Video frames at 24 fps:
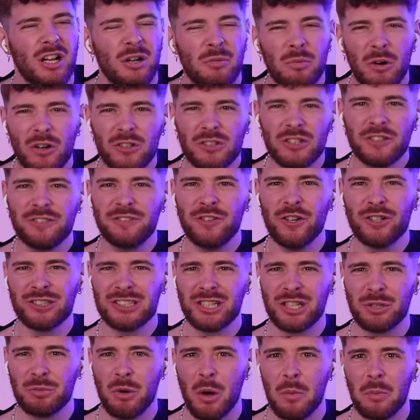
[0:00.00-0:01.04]
And what the fuck
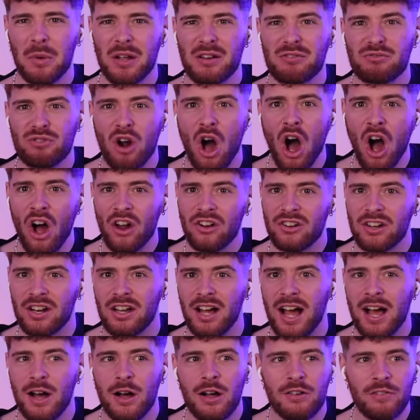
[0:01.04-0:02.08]
did they want with Ron?
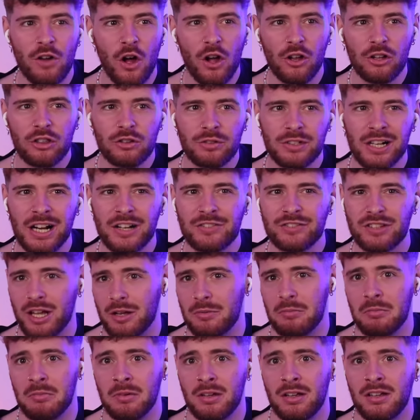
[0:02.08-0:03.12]
Out of all three of
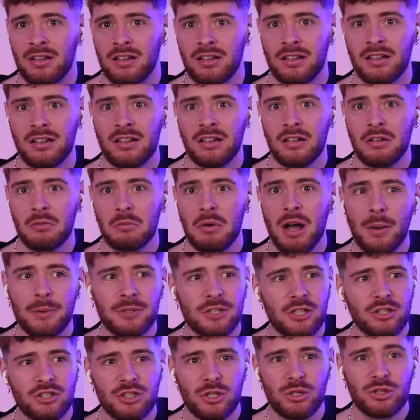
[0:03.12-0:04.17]
them? Why
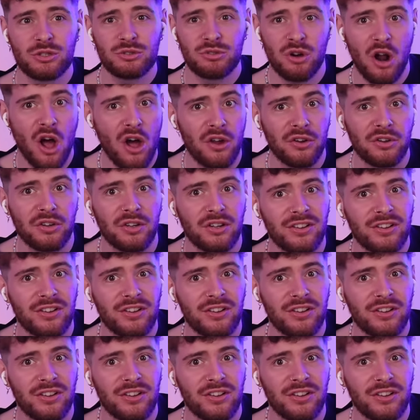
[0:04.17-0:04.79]
would you choose Ron?